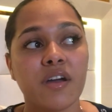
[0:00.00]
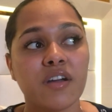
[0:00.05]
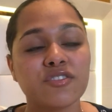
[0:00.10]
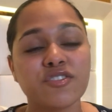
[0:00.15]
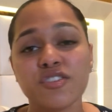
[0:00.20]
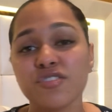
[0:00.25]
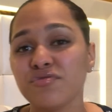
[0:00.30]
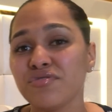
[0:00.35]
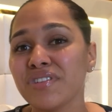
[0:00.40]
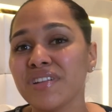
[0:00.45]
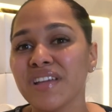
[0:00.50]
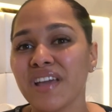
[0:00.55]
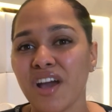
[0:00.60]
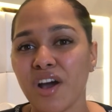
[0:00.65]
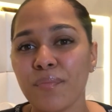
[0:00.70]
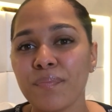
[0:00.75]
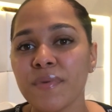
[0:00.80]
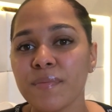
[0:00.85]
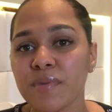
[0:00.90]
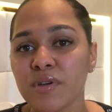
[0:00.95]
just really
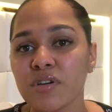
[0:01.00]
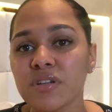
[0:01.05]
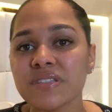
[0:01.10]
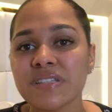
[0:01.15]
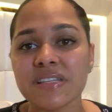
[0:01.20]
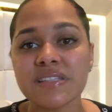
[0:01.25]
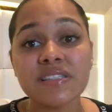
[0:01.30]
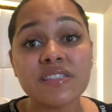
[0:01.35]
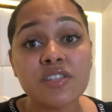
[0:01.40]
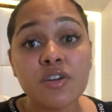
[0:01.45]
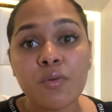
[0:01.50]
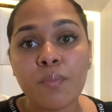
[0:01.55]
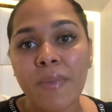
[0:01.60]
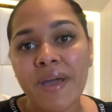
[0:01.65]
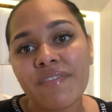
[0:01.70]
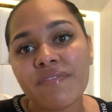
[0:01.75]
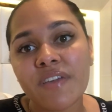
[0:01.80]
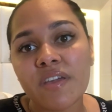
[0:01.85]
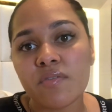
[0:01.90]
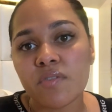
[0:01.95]
help me, because it's still
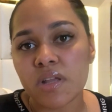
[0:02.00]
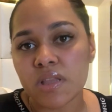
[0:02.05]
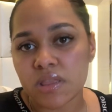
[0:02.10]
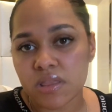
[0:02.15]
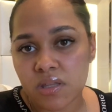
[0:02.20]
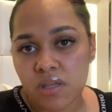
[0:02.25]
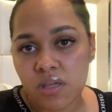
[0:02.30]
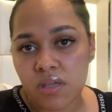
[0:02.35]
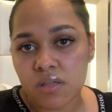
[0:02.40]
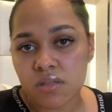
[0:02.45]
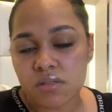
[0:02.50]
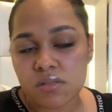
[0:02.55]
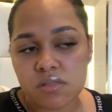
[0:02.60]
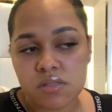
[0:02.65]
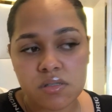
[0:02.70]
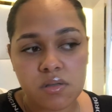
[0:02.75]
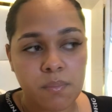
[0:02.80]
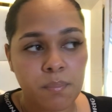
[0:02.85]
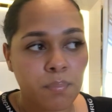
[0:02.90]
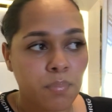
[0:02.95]
my favorite
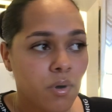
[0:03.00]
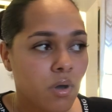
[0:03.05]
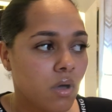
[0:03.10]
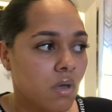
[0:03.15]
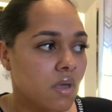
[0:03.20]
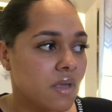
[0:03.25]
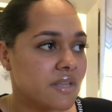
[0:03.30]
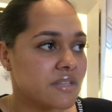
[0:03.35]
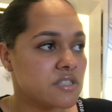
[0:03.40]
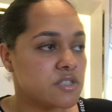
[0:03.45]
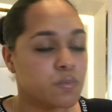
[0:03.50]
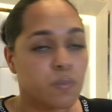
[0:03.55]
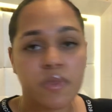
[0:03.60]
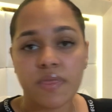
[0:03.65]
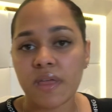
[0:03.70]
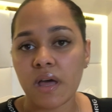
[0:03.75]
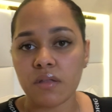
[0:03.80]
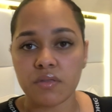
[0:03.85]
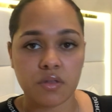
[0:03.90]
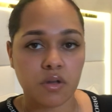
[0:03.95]
things, but it's
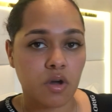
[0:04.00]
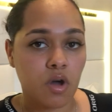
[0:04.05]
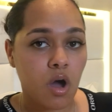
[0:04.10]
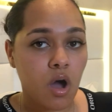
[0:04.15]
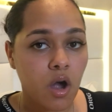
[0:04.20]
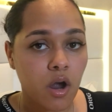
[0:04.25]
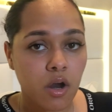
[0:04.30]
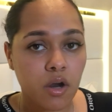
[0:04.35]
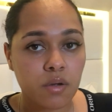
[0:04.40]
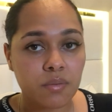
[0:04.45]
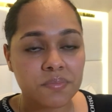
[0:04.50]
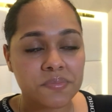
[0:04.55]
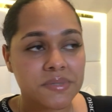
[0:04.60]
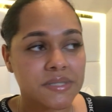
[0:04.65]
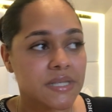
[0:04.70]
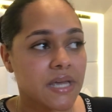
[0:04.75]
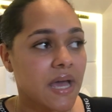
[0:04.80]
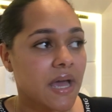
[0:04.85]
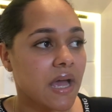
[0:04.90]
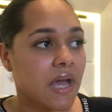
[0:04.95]
without the carbs
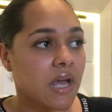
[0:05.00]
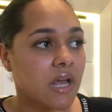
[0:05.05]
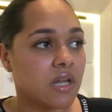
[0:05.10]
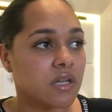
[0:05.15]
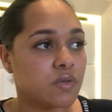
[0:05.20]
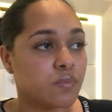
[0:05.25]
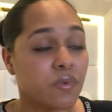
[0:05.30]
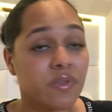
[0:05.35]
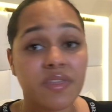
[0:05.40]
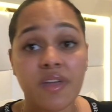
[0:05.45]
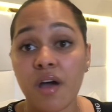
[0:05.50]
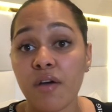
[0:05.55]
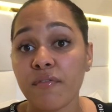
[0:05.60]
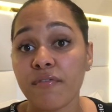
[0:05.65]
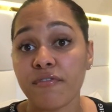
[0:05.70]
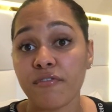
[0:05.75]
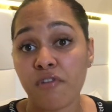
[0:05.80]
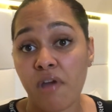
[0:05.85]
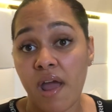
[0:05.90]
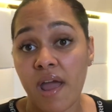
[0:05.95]
and
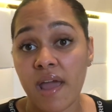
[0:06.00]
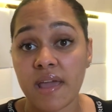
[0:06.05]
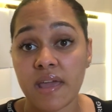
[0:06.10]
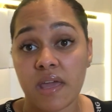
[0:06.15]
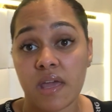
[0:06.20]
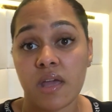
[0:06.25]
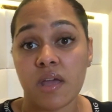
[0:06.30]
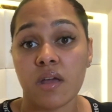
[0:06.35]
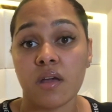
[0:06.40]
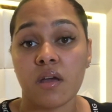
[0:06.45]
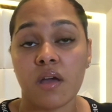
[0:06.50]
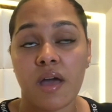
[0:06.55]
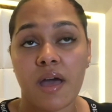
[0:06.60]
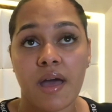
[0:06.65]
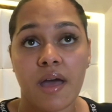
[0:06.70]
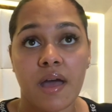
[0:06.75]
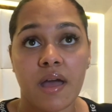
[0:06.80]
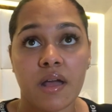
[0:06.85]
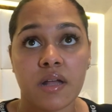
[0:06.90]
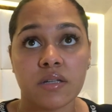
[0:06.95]
without frying,
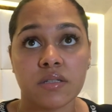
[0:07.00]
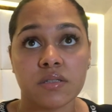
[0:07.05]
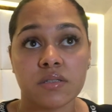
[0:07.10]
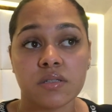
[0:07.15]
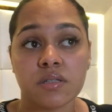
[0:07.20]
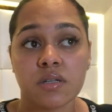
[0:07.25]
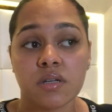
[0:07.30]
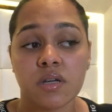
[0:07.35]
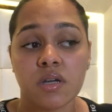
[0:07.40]
and